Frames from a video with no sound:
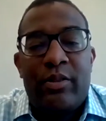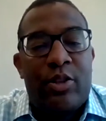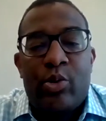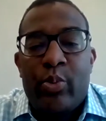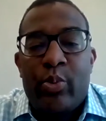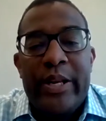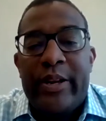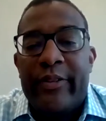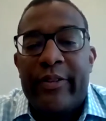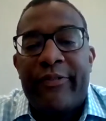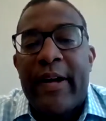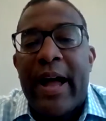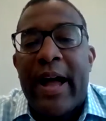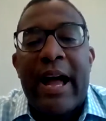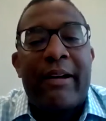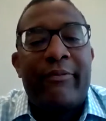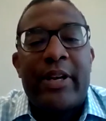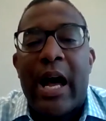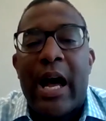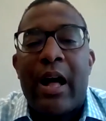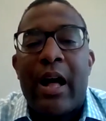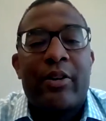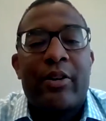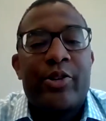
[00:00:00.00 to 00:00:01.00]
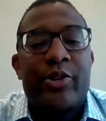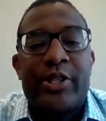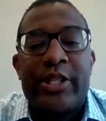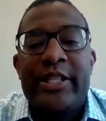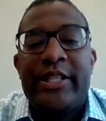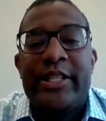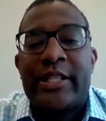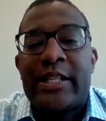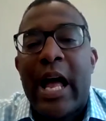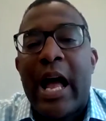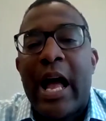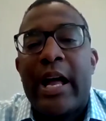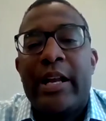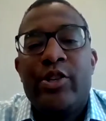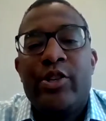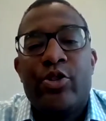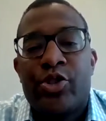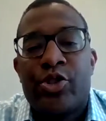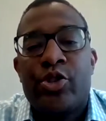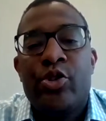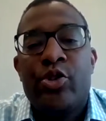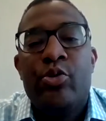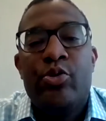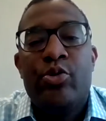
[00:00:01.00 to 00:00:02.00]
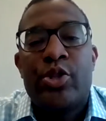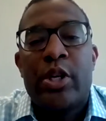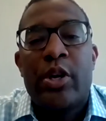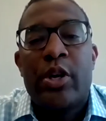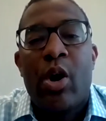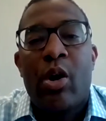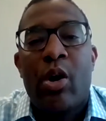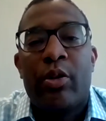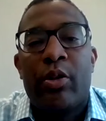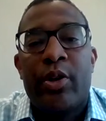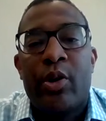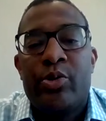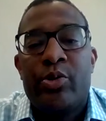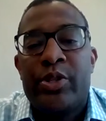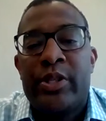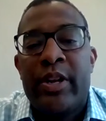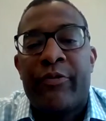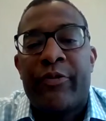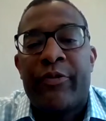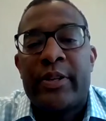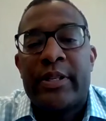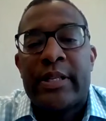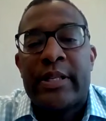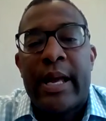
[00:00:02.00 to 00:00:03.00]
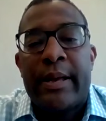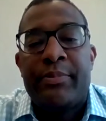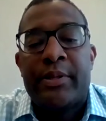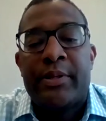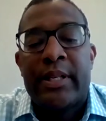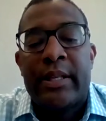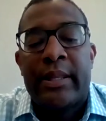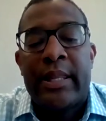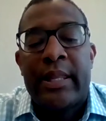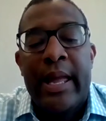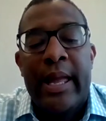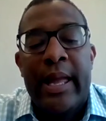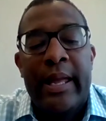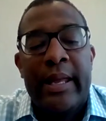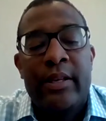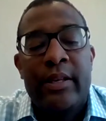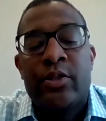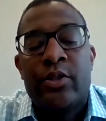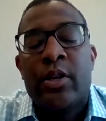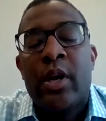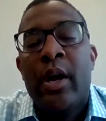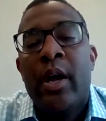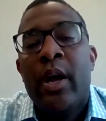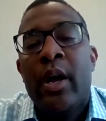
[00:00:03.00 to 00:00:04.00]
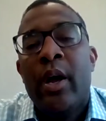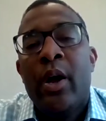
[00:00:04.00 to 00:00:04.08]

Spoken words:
$5, he signed your shoes and all those different types of things.